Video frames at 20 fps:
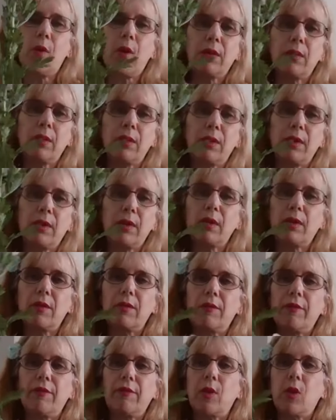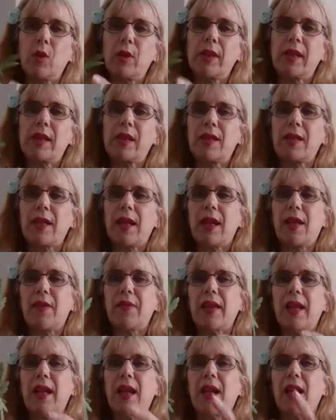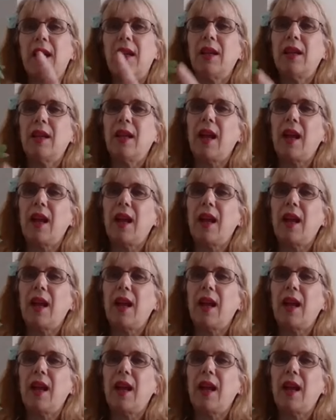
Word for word: one falling down there.